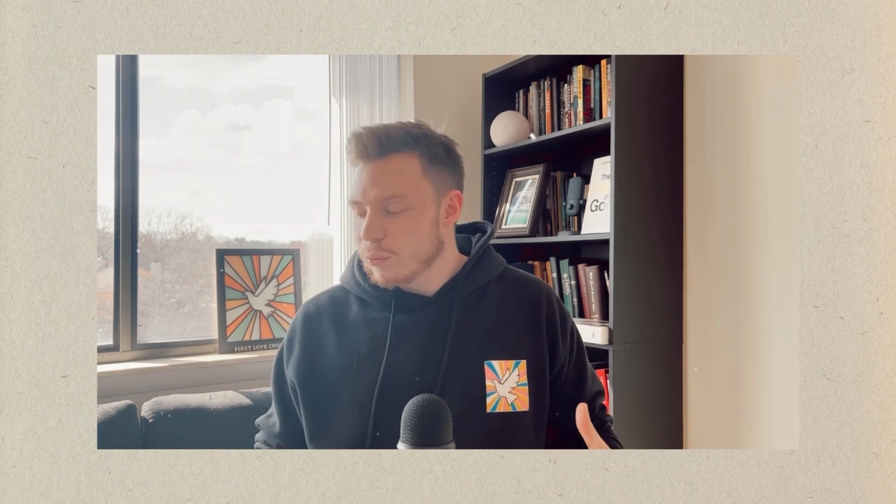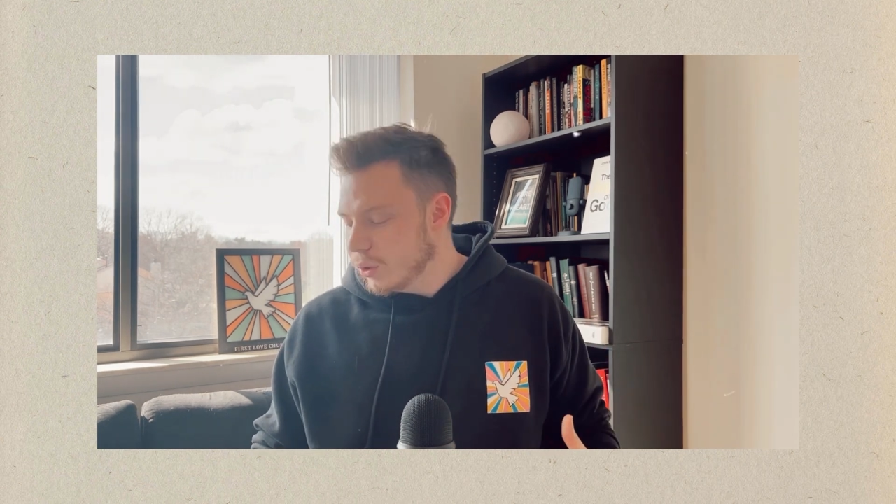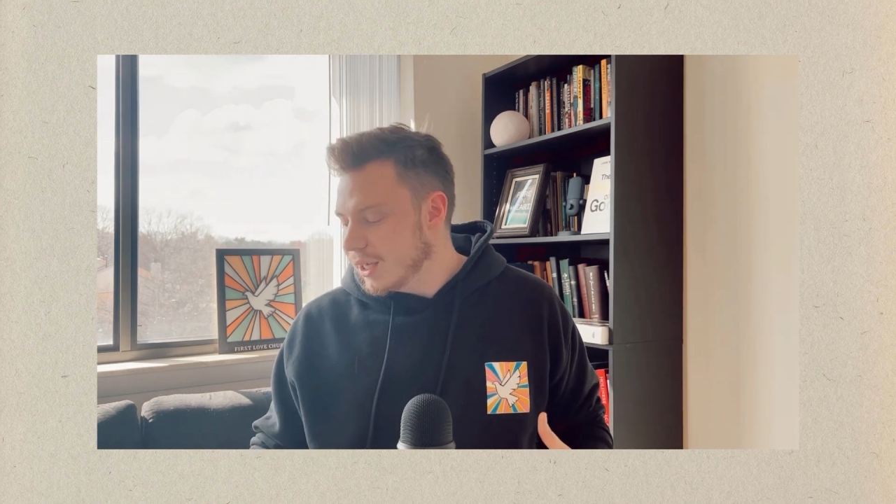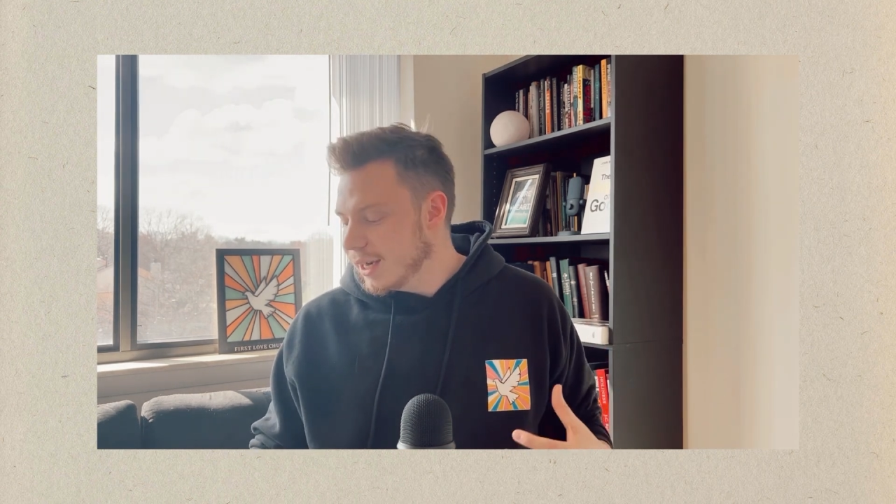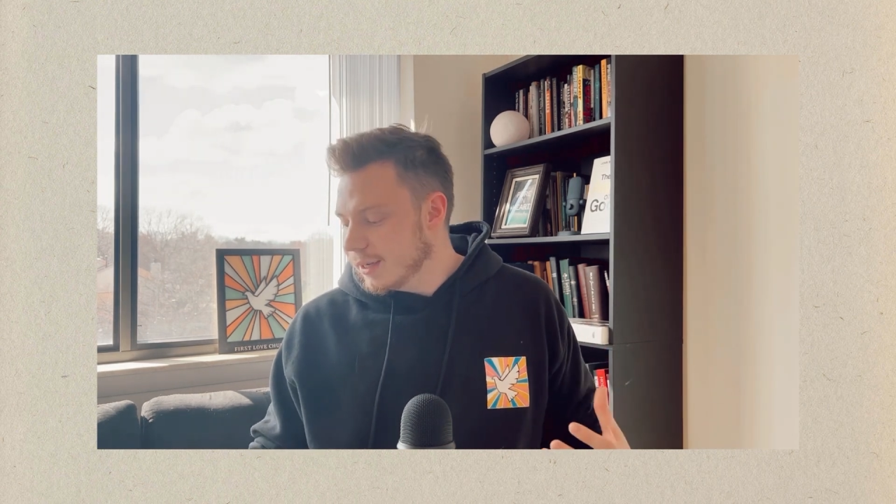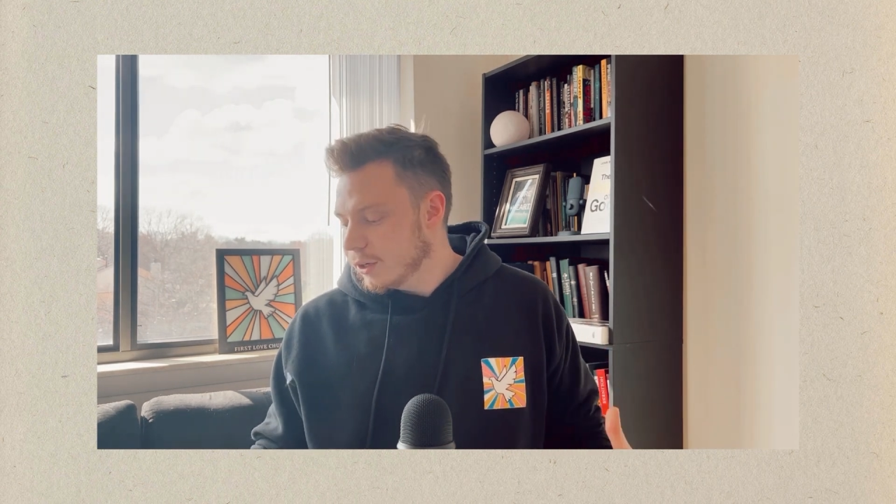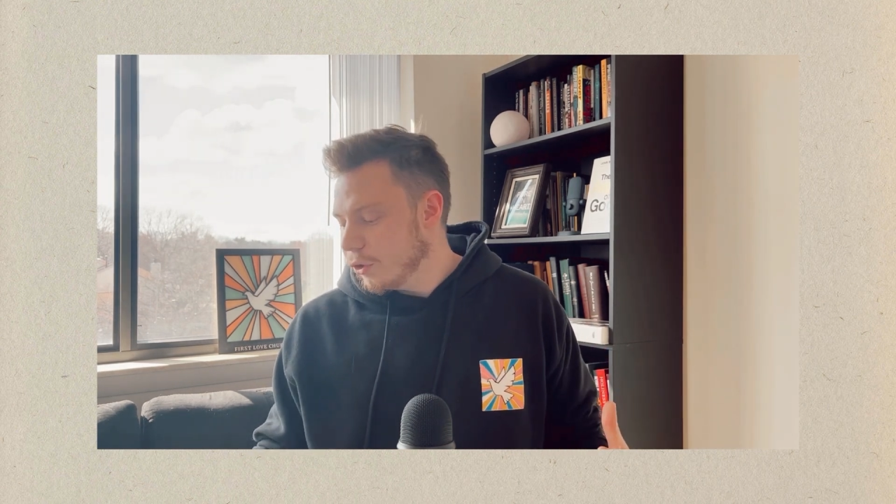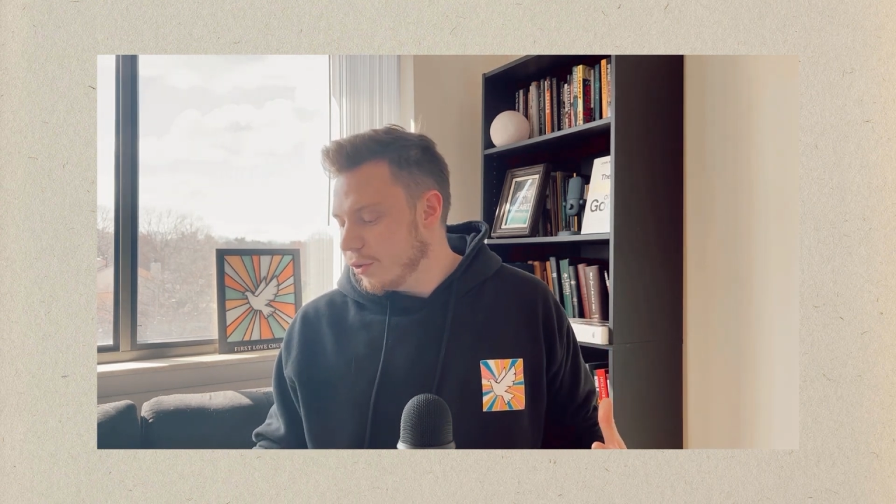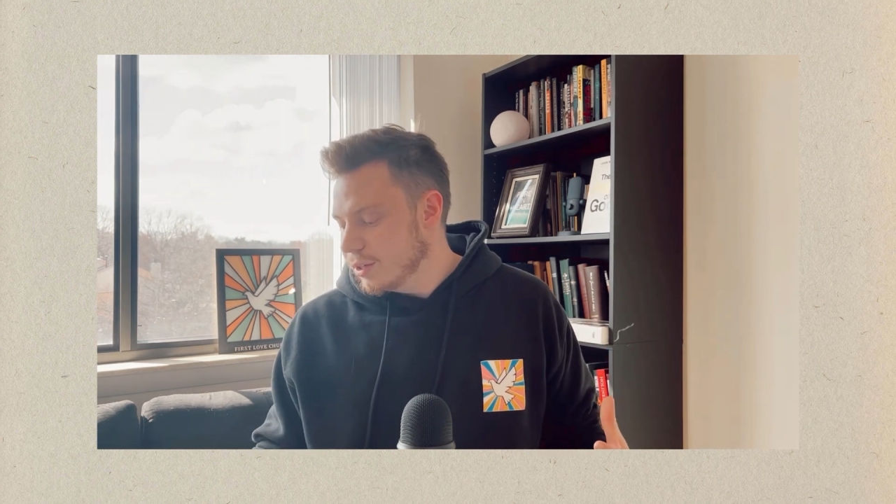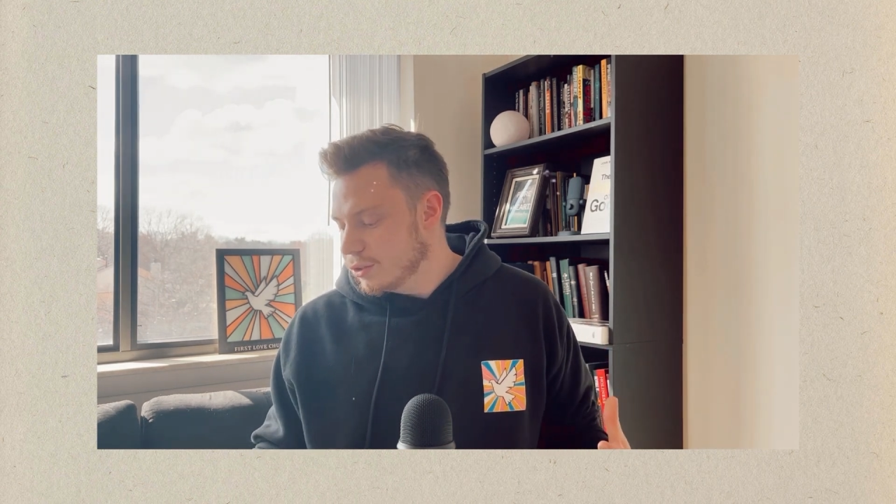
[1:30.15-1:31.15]
we get
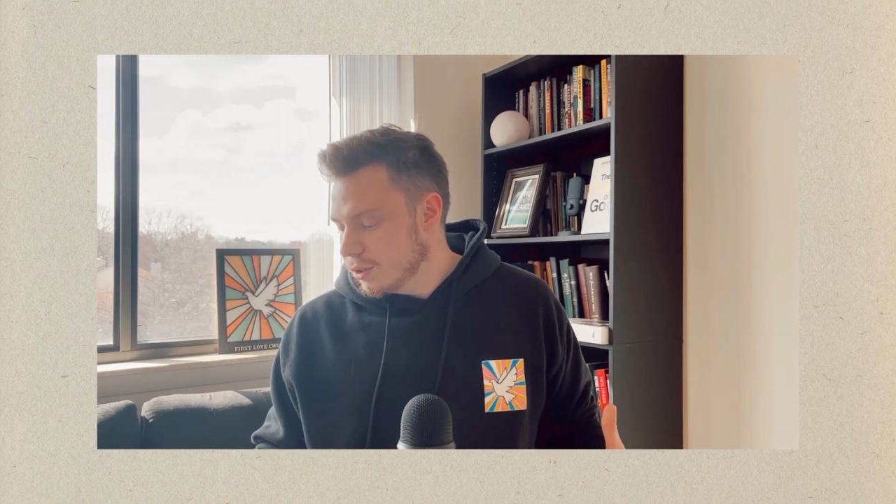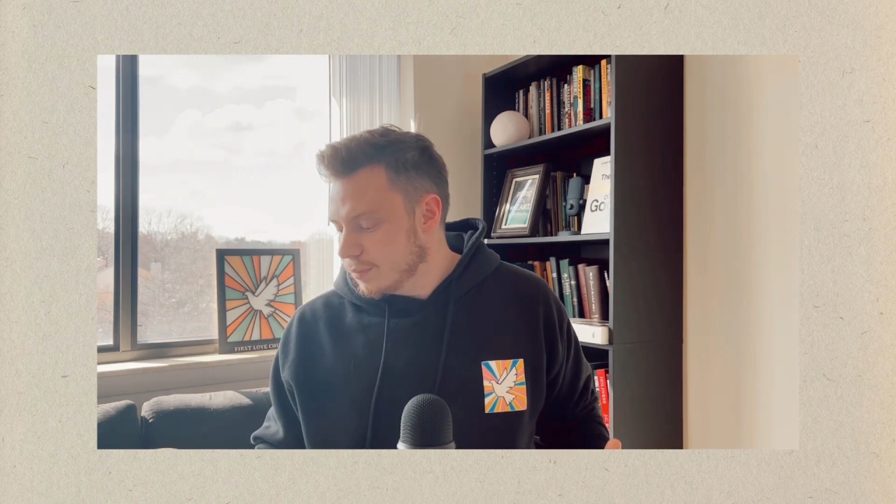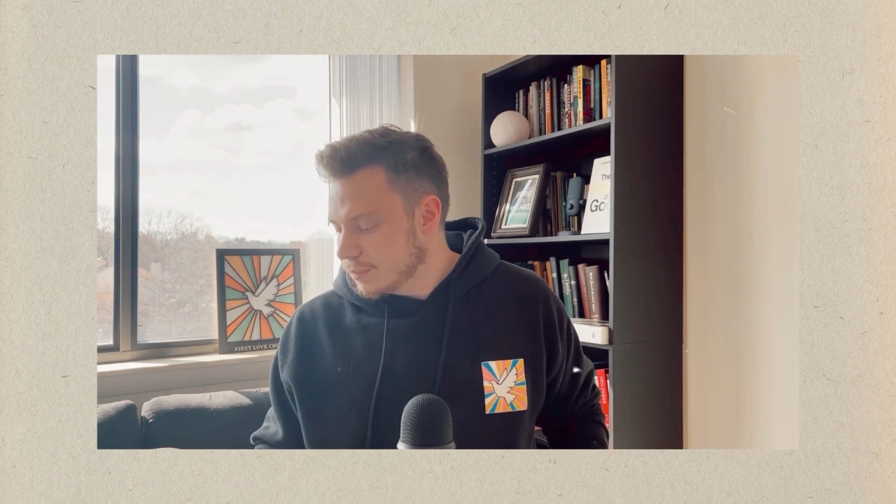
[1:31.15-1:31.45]
encouraged.